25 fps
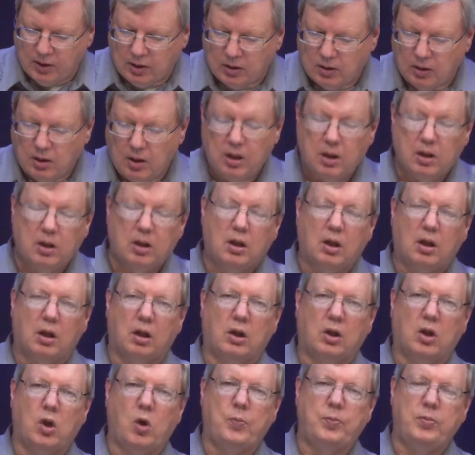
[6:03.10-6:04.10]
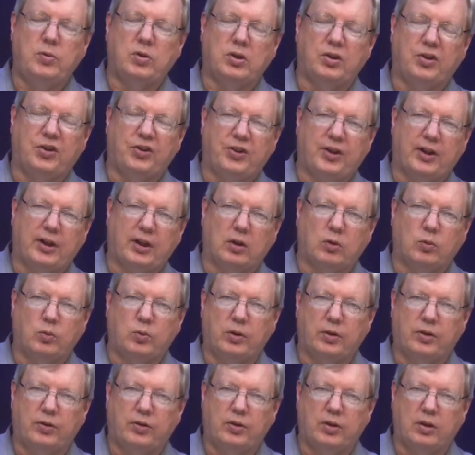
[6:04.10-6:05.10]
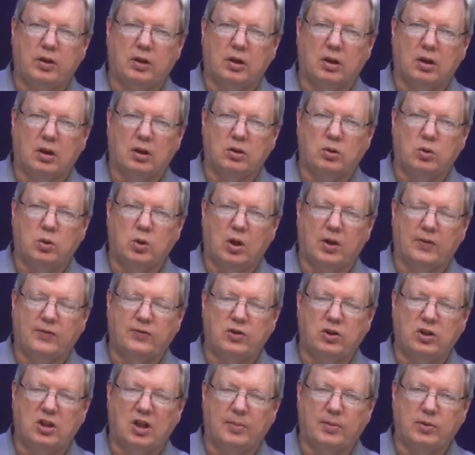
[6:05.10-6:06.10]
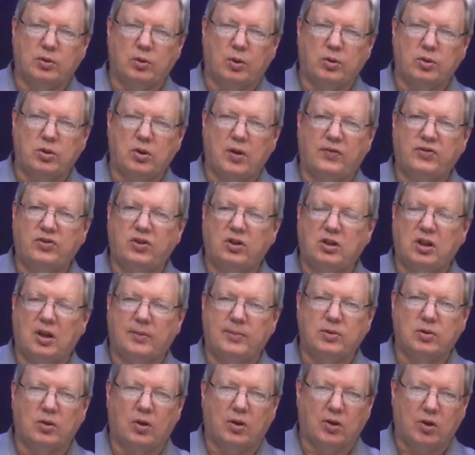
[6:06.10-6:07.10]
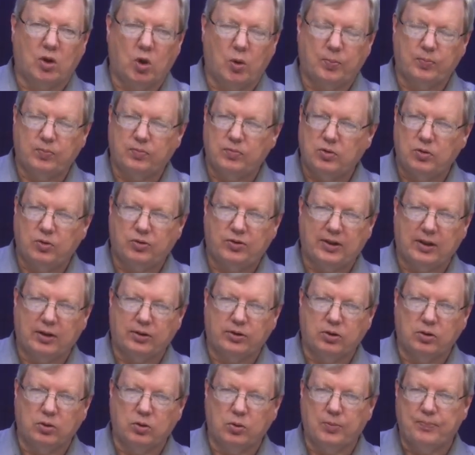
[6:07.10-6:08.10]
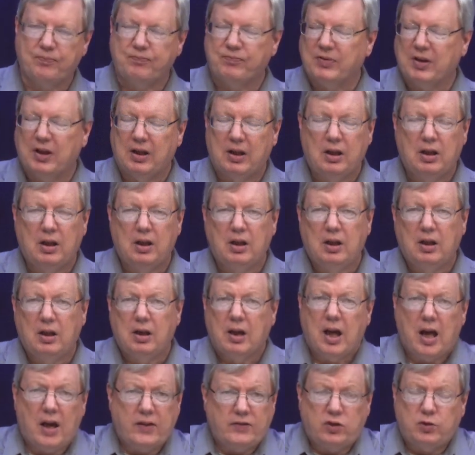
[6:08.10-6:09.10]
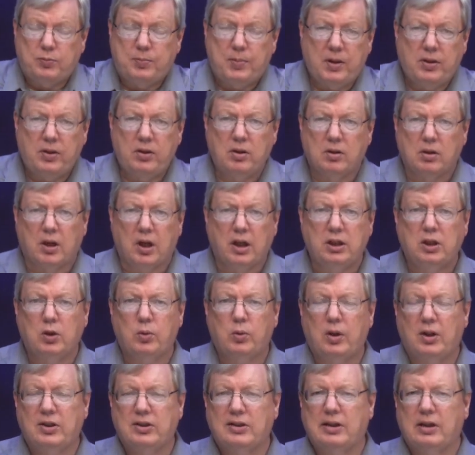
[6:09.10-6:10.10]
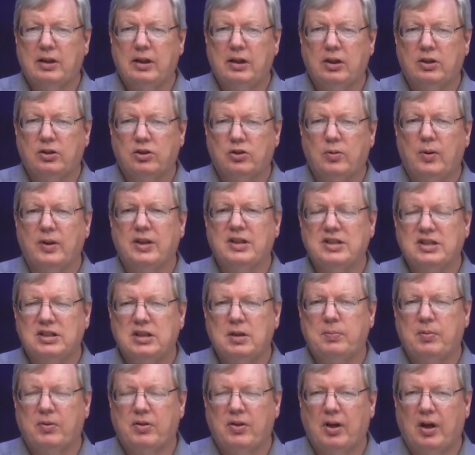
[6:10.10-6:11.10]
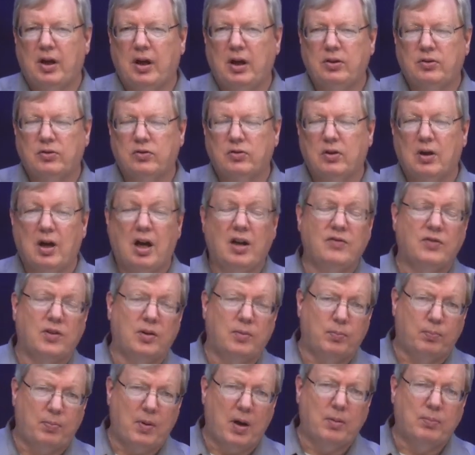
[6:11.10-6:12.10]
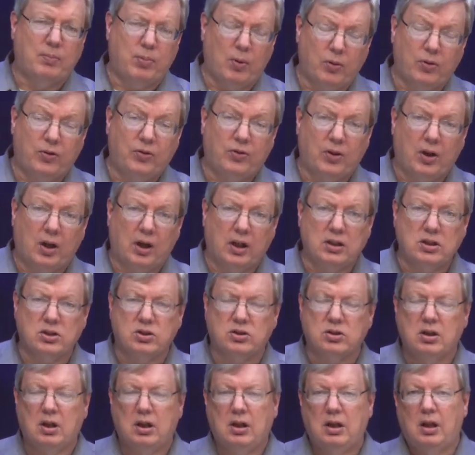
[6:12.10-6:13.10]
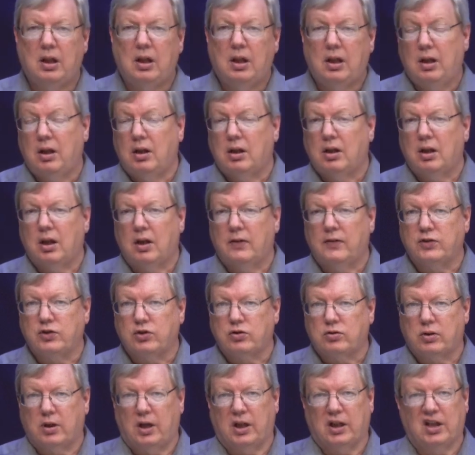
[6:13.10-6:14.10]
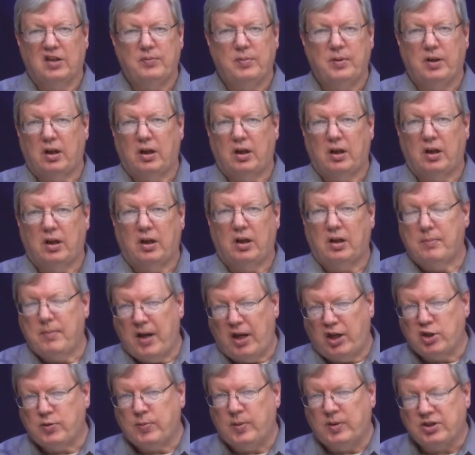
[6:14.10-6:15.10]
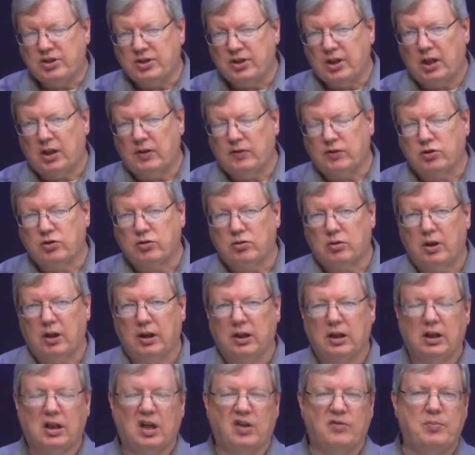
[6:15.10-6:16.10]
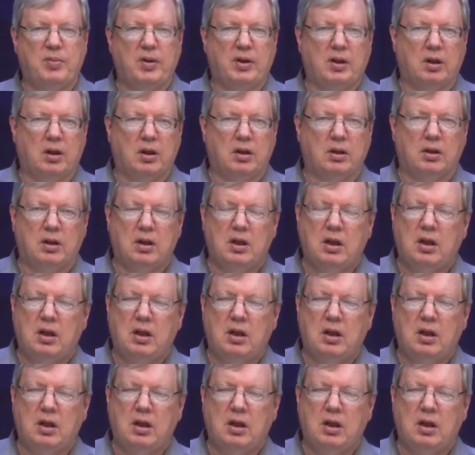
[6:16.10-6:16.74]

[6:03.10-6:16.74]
there, I hope you can settle with the UFCW. UFCW, I hope you settle too. I've just been there. I know what it's like, so I can sympathize. I've been on both sides of a strike. I've been on the management side of a strike, and I've been on